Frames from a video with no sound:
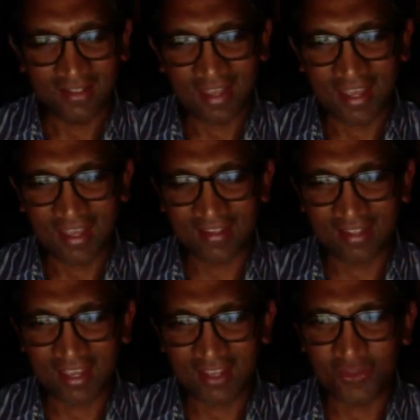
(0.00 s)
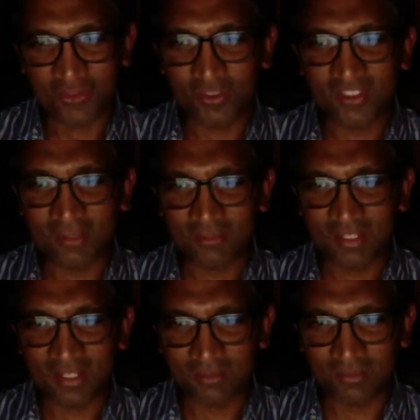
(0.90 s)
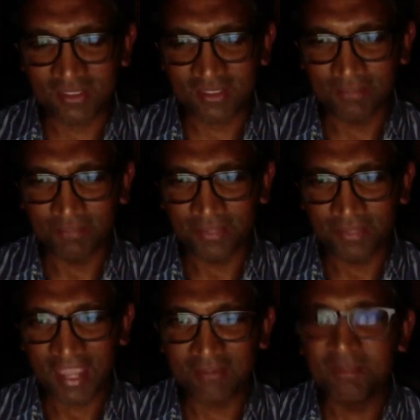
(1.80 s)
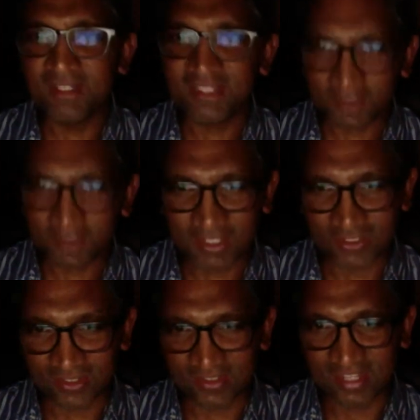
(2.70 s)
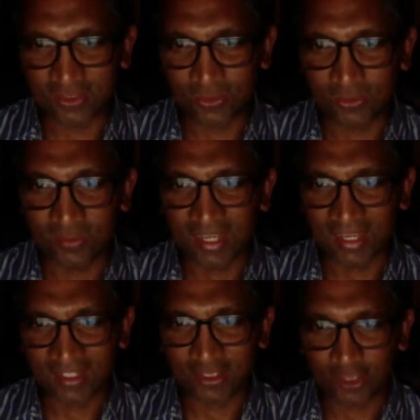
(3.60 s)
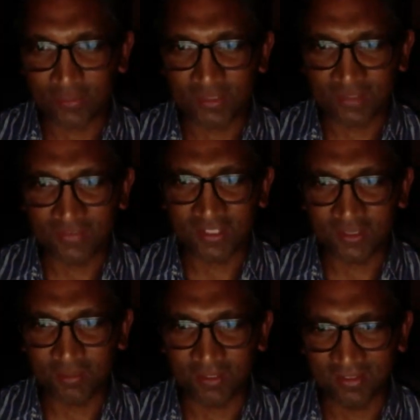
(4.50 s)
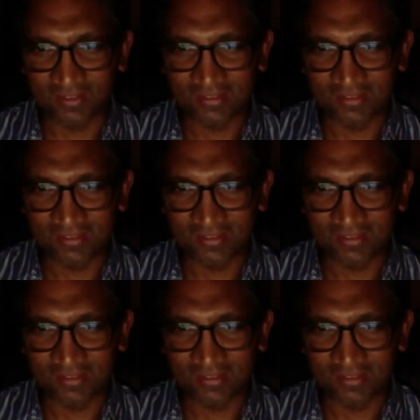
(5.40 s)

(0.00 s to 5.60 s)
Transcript: I, mm. I do sometimes admit the patients and do directly observe therapy.